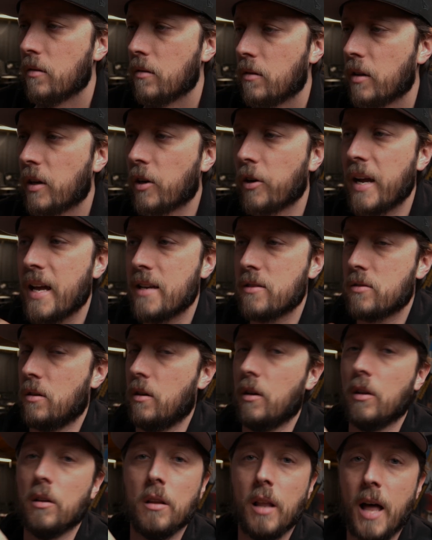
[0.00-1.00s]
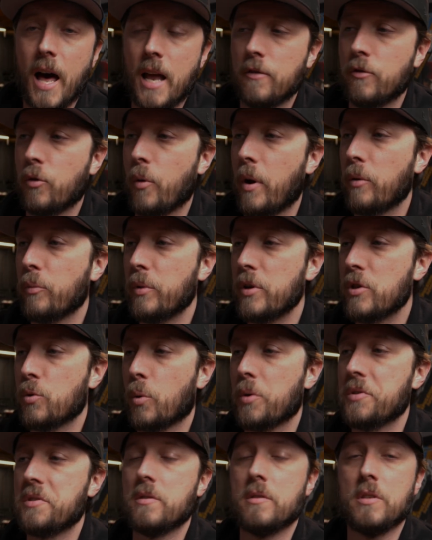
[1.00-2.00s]
Larry has a lot of great
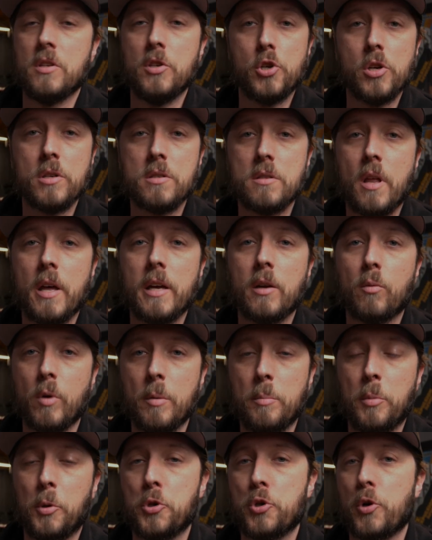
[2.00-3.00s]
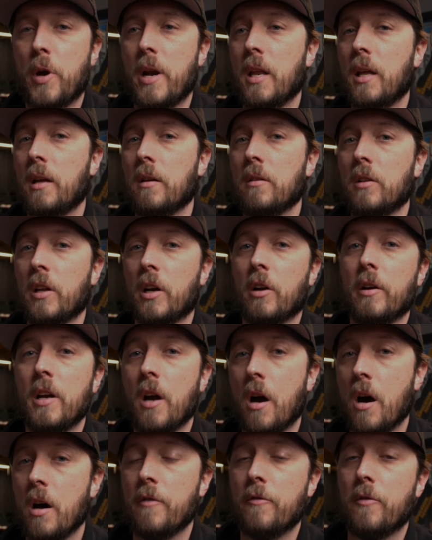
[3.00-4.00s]
resources, and just like Ripple Training, Larry
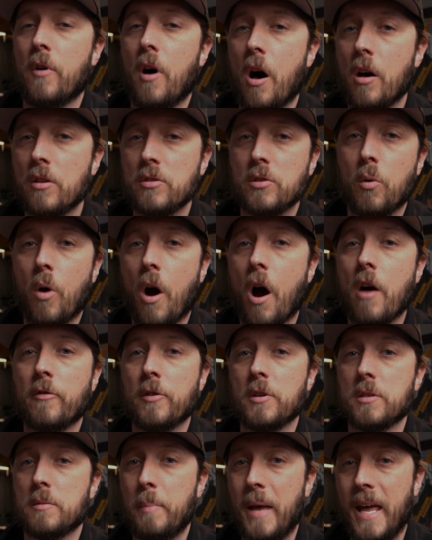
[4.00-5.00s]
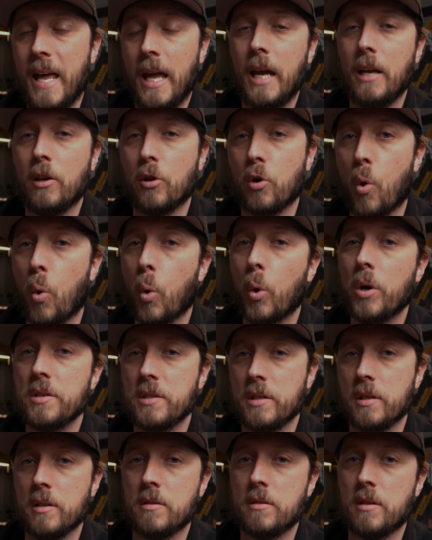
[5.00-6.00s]
also offers paid
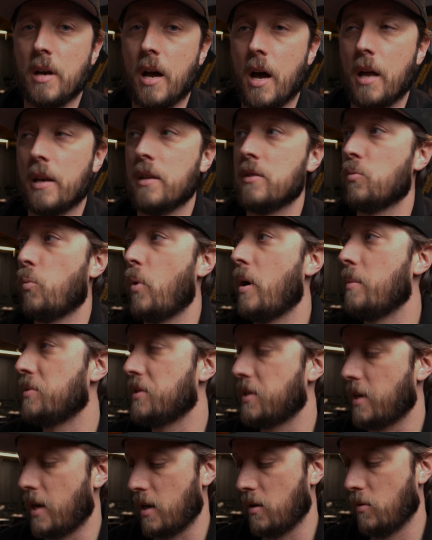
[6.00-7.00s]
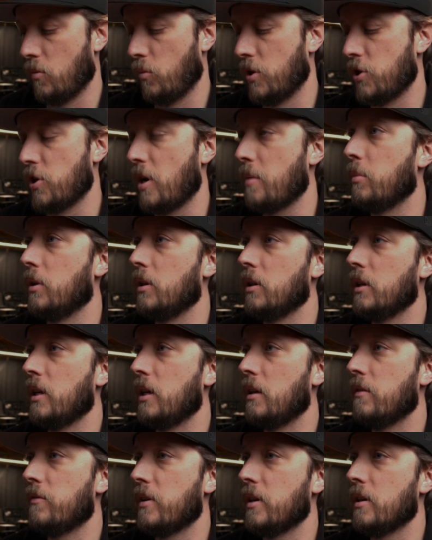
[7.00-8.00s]
courses on his website, which I
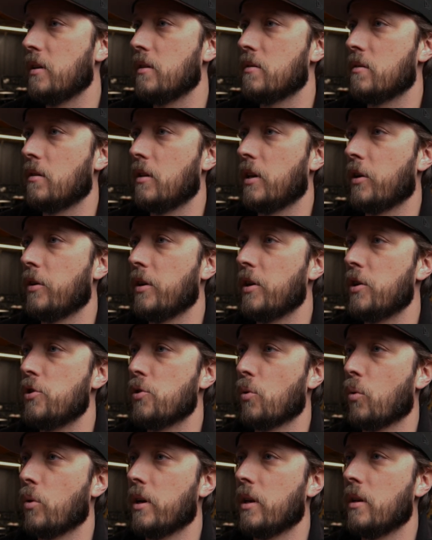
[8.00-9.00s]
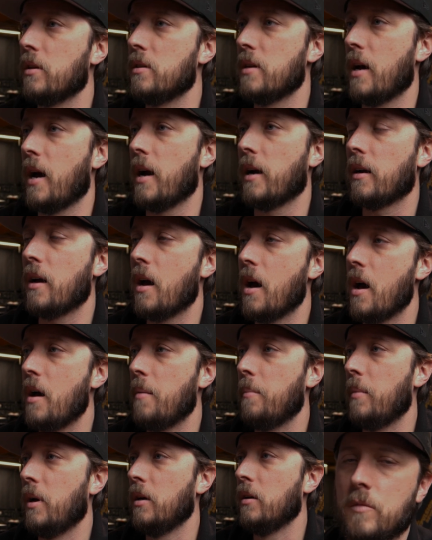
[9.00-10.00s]
believe is
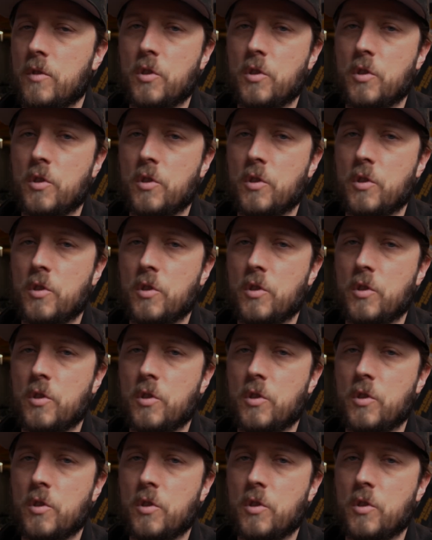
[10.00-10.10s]
LarryJordan.com.